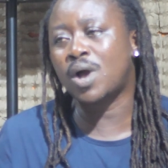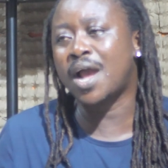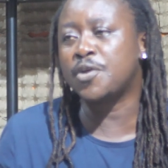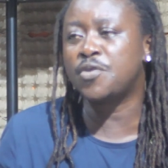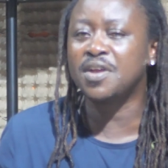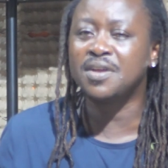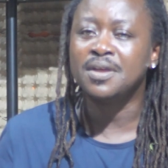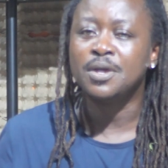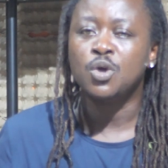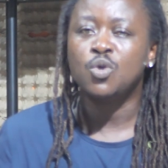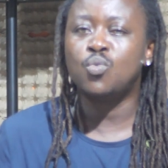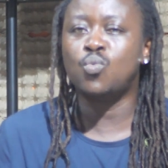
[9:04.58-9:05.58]
high grade
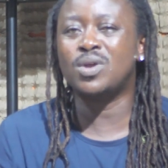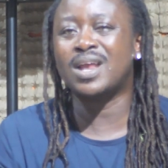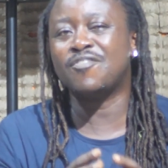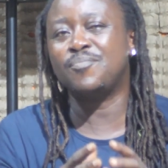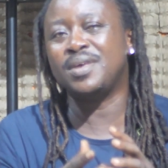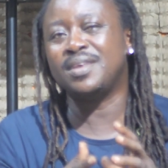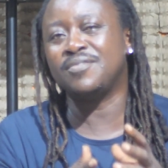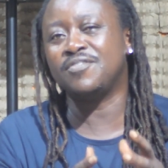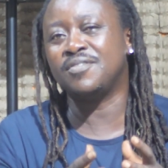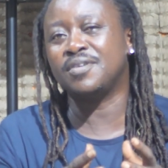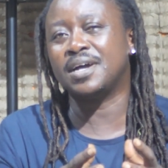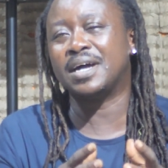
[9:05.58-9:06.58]
would have
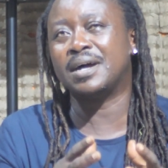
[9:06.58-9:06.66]
been